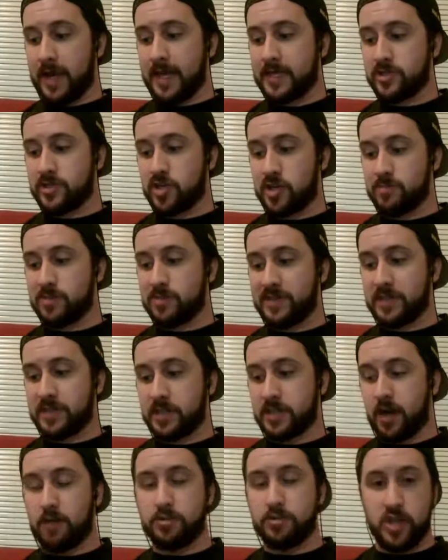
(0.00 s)
terms of
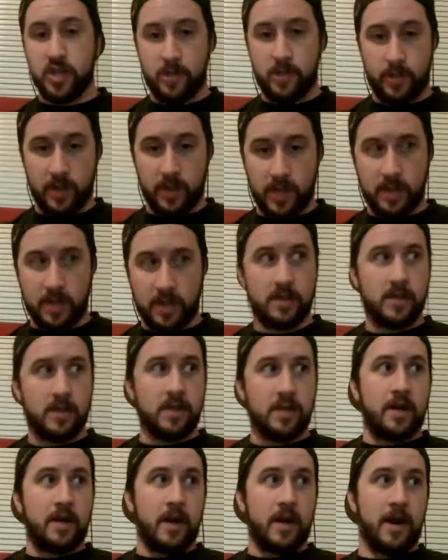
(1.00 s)
his coaching ability.
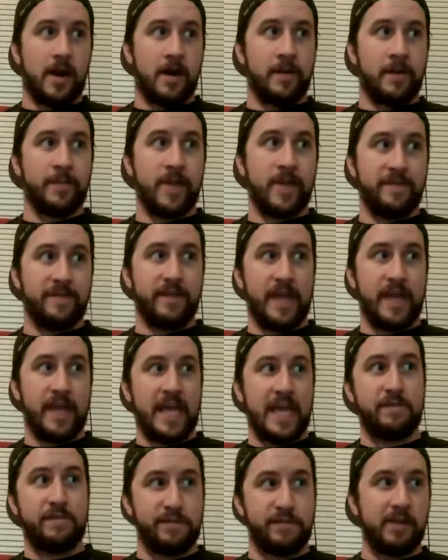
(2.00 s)
If
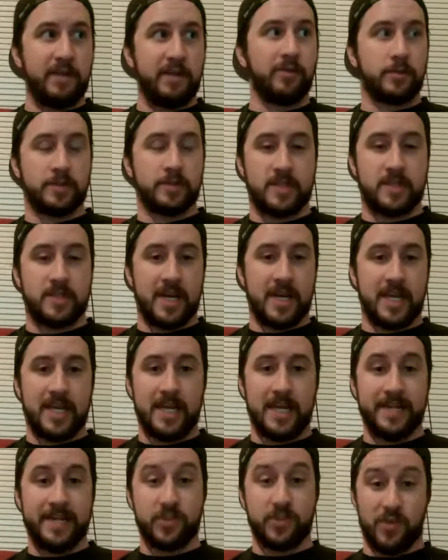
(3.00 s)
he feels that
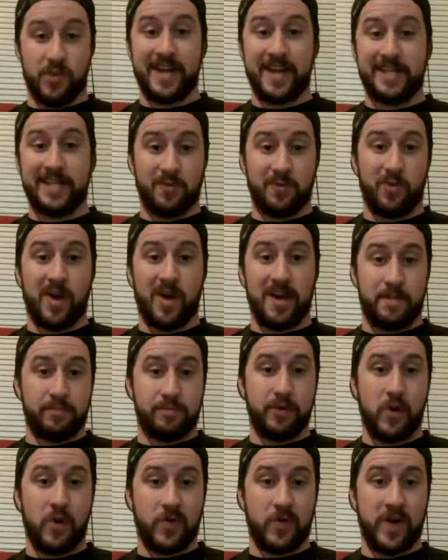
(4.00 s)
he is ready to run a
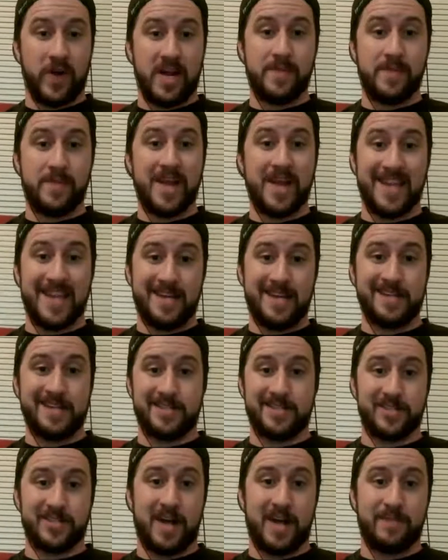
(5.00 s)
program and he gets a
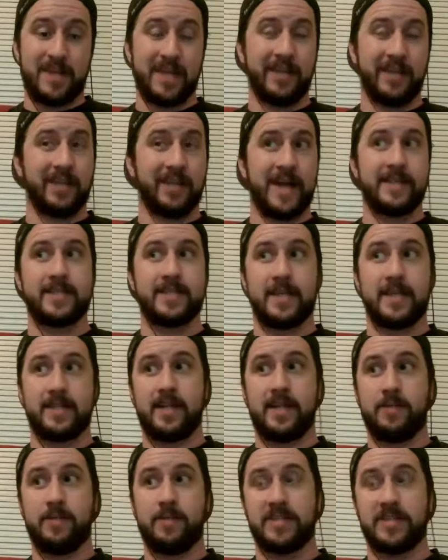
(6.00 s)
job that he likes, I think he
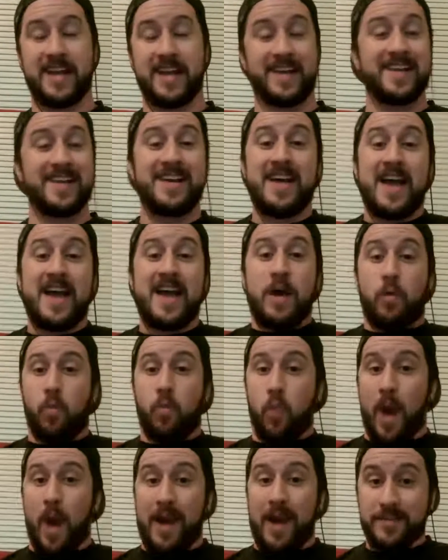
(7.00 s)
will take it.
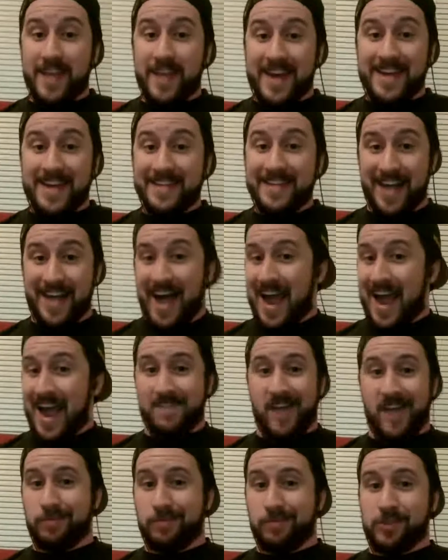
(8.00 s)
Where that is, I have
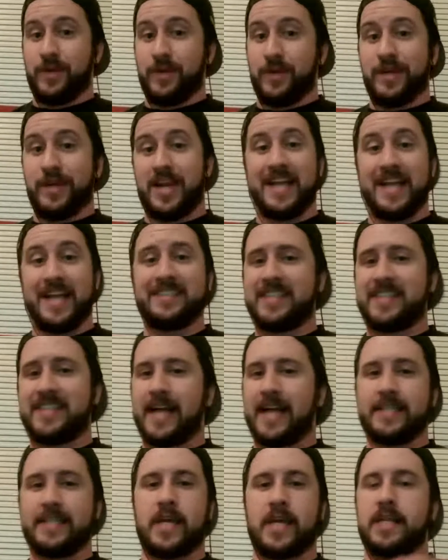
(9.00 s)
that is
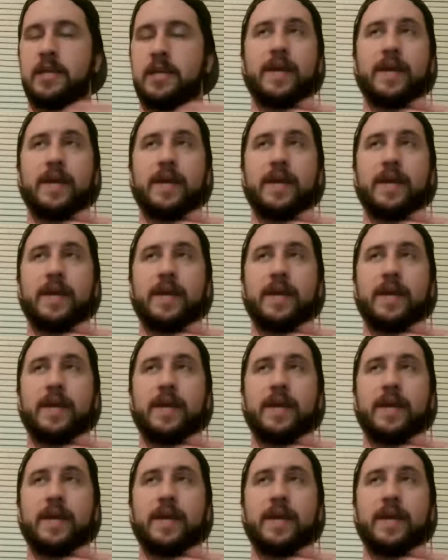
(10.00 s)
going to depend